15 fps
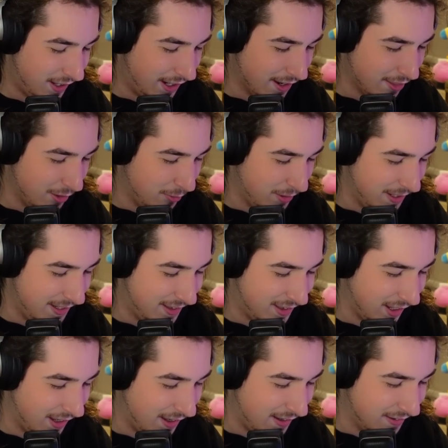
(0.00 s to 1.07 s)
I don't know what he
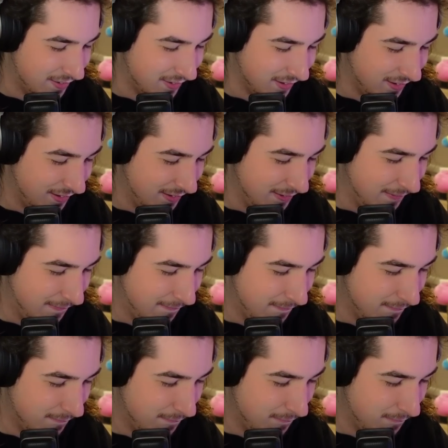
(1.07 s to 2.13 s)
does.
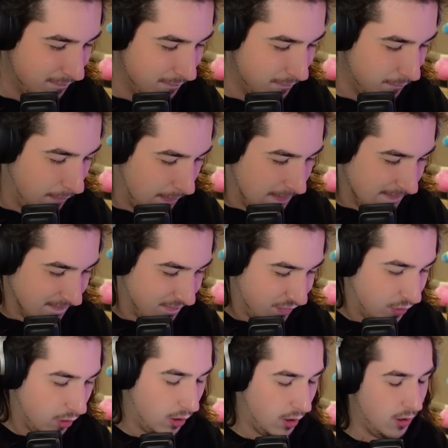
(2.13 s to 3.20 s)

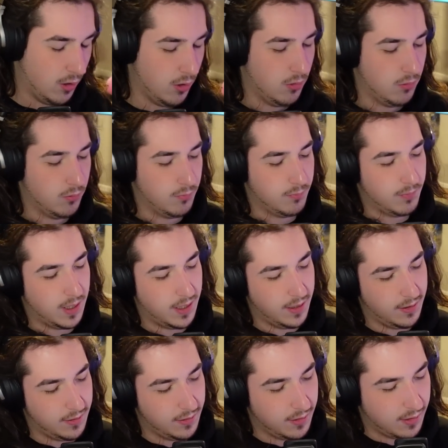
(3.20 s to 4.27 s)
Oh my
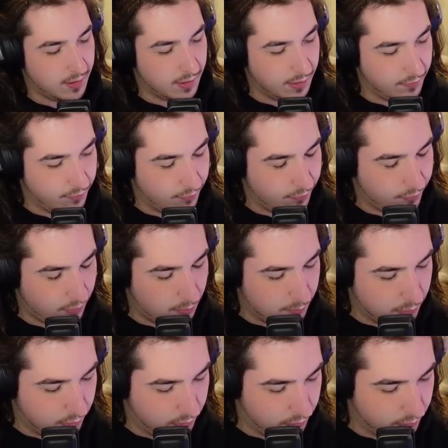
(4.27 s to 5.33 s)
god, I
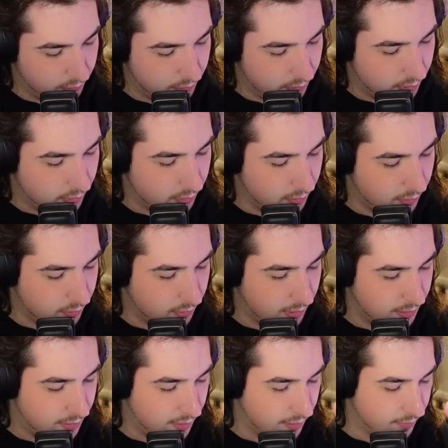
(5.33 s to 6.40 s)
fumbled. Oh, I
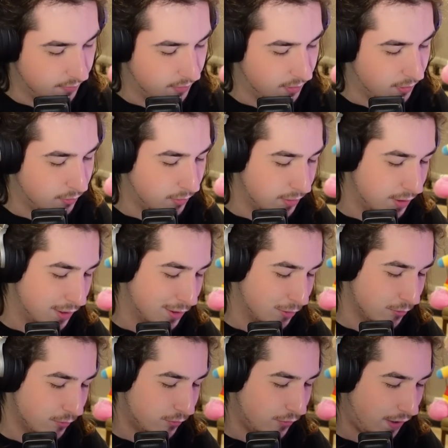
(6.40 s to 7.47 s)
didn't know. I didn't go
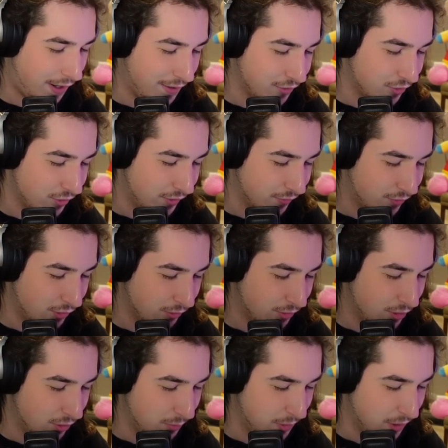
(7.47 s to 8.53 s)
fast enough. Don't
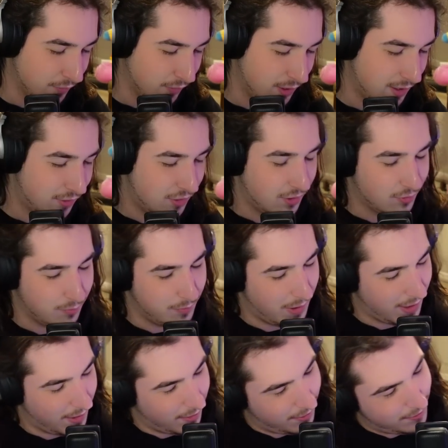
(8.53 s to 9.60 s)
kill me off. At least she has
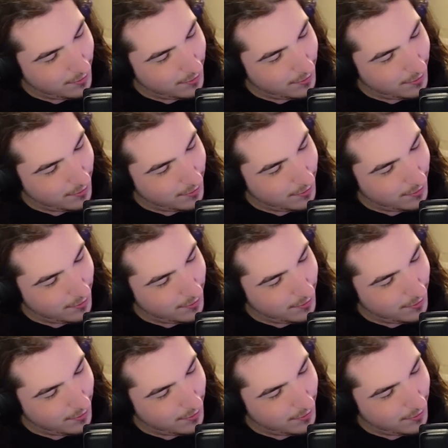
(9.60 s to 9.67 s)
main.